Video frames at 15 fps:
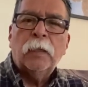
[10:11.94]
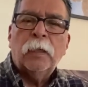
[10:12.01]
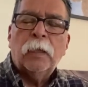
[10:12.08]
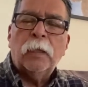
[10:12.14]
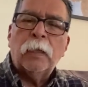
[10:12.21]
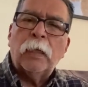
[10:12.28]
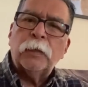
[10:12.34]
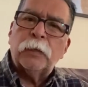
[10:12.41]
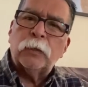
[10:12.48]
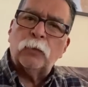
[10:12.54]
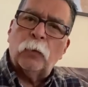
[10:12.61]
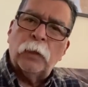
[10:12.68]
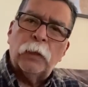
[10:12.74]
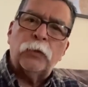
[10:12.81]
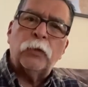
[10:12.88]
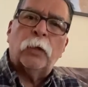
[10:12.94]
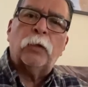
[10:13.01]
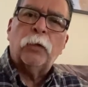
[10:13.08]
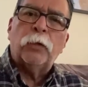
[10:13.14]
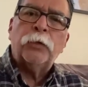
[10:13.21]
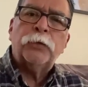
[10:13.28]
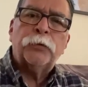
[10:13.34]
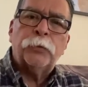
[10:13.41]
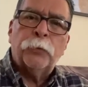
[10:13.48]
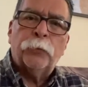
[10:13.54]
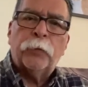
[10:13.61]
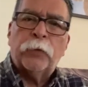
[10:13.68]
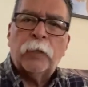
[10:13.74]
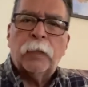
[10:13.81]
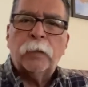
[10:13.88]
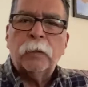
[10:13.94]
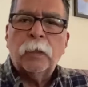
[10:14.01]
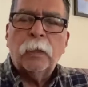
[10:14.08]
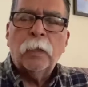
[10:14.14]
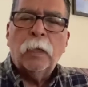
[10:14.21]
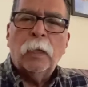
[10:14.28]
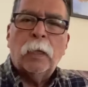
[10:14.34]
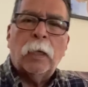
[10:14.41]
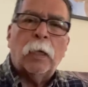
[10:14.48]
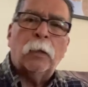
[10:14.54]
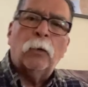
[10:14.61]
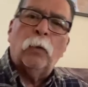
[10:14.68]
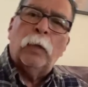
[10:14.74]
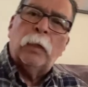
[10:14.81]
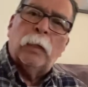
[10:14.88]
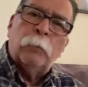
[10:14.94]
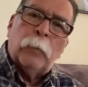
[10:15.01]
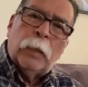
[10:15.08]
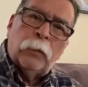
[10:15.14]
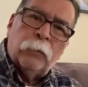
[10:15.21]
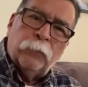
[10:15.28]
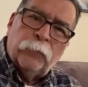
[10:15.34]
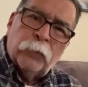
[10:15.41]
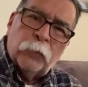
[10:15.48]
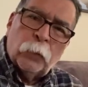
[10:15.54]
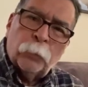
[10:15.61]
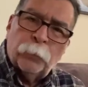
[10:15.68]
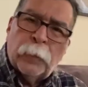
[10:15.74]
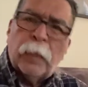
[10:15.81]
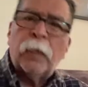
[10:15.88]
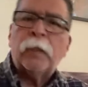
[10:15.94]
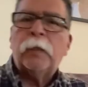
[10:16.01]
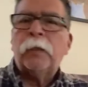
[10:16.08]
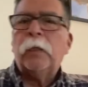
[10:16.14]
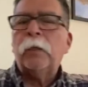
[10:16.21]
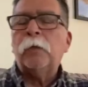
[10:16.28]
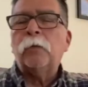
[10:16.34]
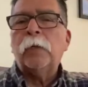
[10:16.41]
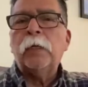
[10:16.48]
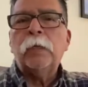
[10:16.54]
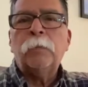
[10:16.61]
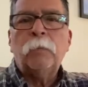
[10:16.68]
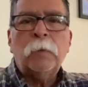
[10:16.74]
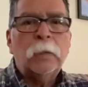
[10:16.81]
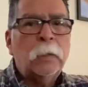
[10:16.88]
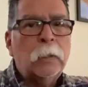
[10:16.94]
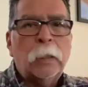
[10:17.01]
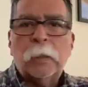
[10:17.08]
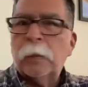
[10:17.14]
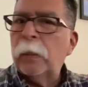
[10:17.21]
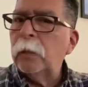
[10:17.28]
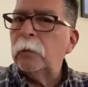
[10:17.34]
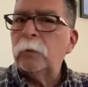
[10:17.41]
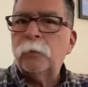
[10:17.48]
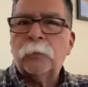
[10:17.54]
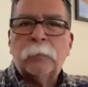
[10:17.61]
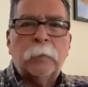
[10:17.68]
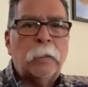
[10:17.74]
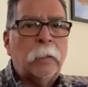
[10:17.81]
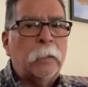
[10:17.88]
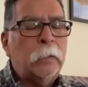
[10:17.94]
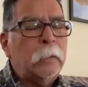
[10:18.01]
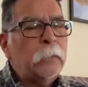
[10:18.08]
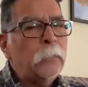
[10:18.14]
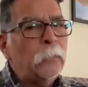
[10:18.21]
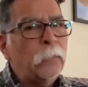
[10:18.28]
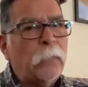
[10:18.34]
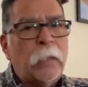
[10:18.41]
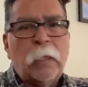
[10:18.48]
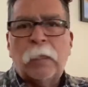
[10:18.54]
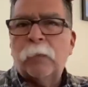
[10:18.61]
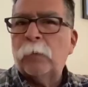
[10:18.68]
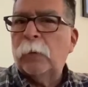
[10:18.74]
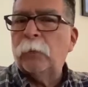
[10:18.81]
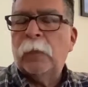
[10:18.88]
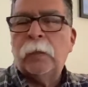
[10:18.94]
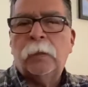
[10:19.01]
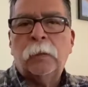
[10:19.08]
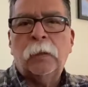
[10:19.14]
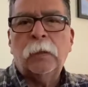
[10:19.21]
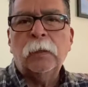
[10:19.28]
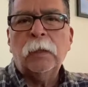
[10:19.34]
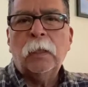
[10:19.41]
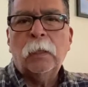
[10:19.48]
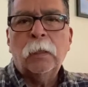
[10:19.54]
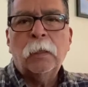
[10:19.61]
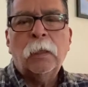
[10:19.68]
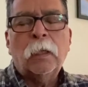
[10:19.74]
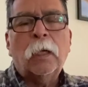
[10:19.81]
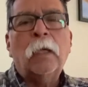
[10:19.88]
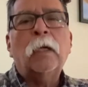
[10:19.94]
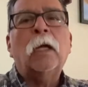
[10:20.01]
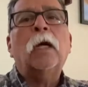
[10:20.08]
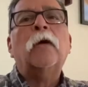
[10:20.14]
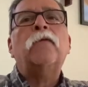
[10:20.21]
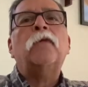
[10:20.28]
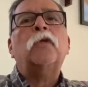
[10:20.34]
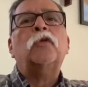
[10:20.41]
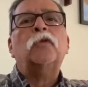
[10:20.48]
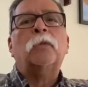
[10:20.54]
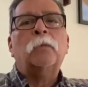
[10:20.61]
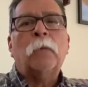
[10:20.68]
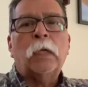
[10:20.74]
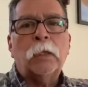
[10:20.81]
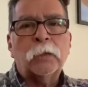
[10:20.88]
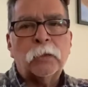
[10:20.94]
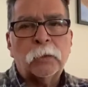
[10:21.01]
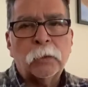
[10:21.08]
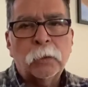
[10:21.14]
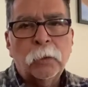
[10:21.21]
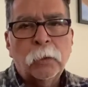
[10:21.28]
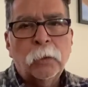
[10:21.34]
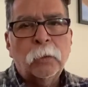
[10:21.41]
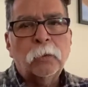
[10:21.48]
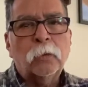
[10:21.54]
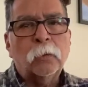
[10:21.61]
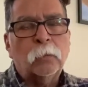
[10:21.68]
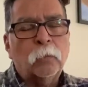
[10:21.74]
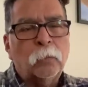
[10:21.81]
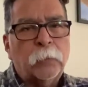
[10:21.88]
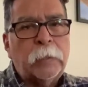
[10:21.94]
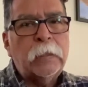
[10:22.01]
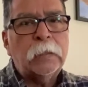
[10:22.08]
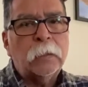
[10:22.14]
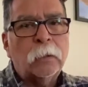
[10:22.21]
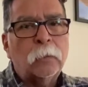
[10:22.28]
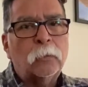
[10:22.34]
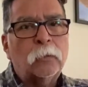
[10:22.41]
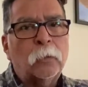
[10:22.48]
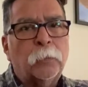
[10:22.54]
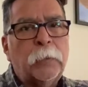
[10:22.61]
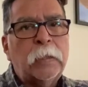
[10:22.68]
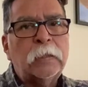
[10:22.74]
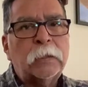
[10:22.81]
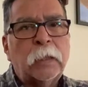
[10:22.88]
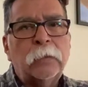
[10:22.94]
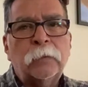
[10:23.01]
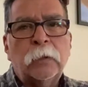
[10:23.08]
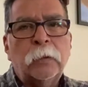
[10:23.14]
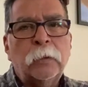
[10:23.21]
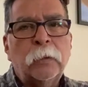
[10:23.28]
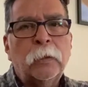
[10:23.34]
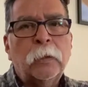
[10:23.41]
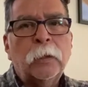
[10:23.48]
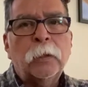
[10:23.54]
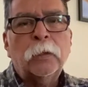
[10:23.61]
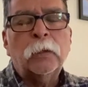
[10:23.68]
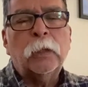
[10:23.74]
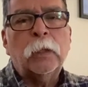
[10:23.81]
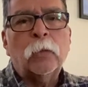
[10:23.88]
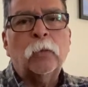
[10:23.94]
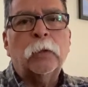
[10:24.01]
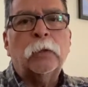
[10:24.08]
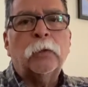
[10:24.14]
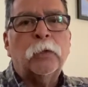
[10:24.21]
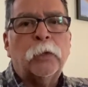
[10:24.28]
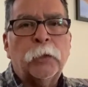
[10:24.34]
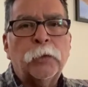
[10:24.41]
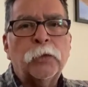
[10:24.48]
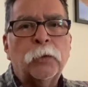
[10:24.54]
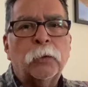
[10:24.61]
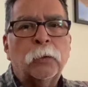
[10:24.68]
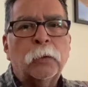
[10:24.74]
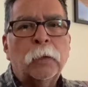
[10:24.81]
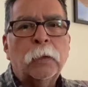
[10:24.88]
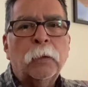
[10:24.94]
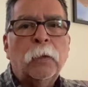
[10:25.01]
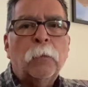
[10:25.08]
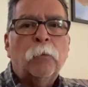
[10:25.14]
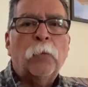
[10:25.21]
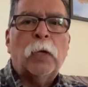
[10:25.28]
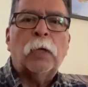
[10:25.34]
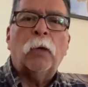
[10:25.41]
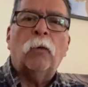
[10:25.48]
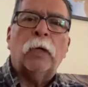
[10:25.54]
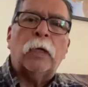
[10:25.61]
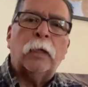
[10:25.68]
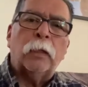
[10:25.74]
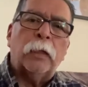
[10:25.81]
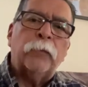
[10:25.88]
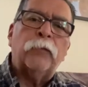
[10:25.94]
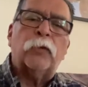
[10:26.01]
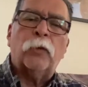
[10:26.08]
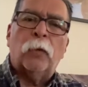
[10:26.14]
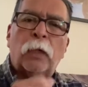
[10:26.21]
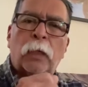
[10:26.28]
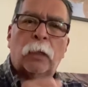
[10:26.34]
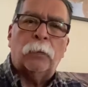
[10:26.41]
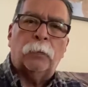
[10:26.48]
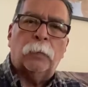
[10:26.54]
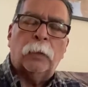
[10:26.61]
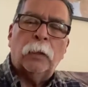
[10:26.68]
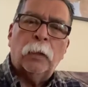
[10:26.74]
And I just wanted to encourage you with that. I don't want to make you feel bad in any way. That's a thing in my mind. I love you too much to bring something that it would hurt you. But I want to lift you up.